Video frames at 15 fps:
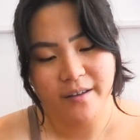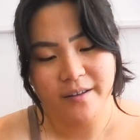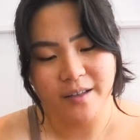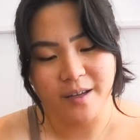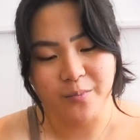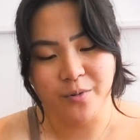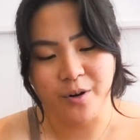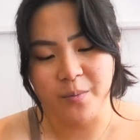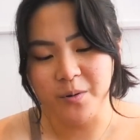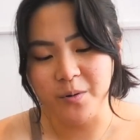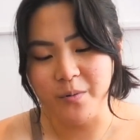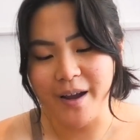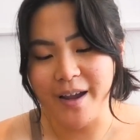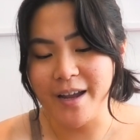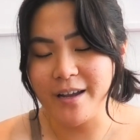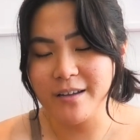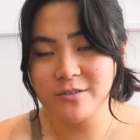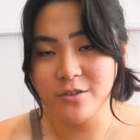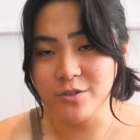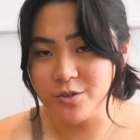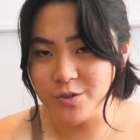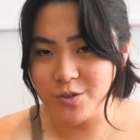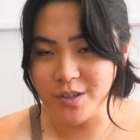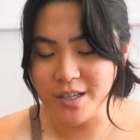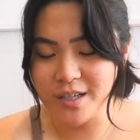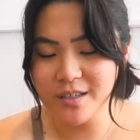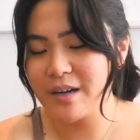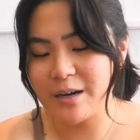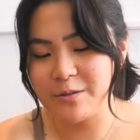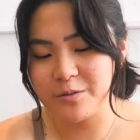a proper way to do
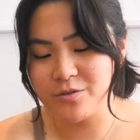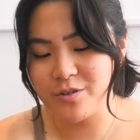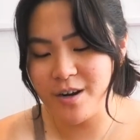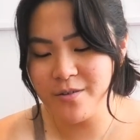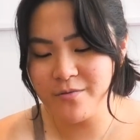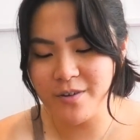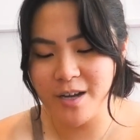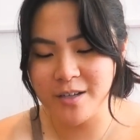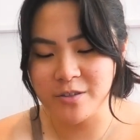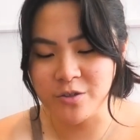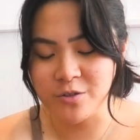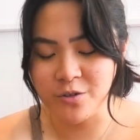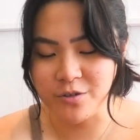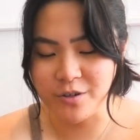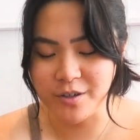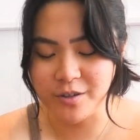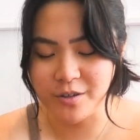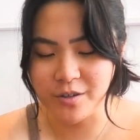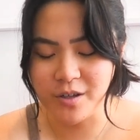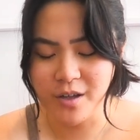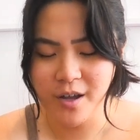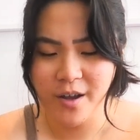this, I will try and find a tutorial